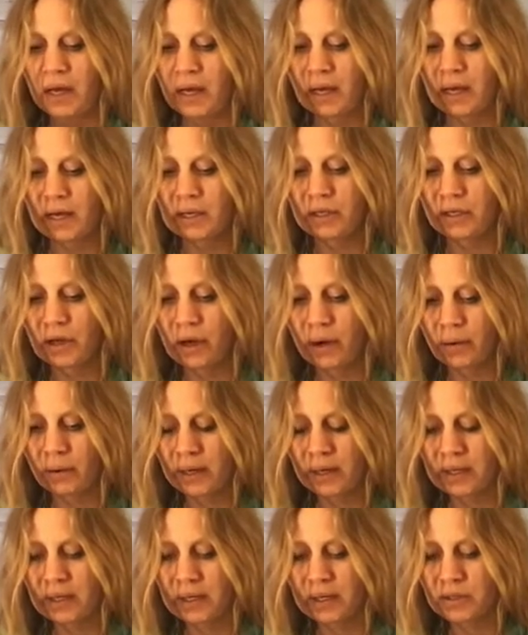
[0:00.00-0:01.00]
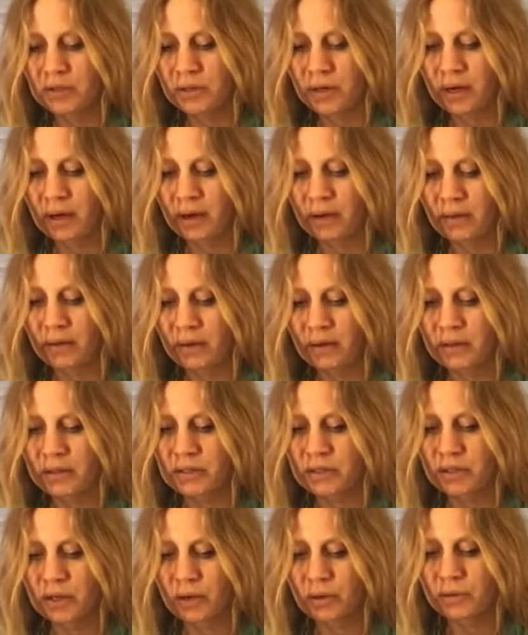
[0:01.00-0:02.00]
In Yoga Nidra, there is
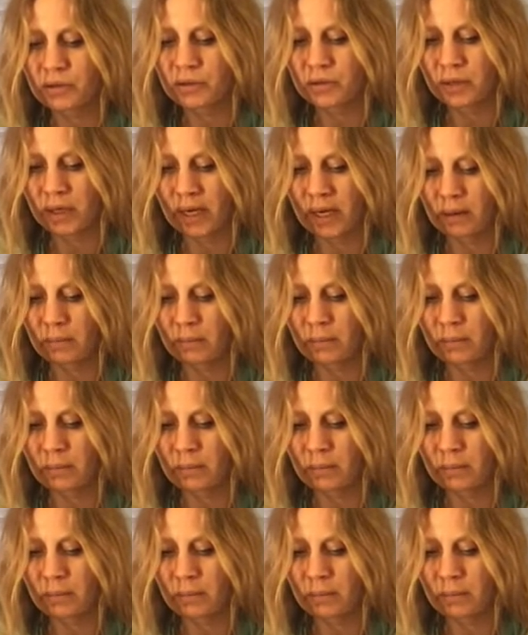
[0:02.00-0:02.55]
no dream,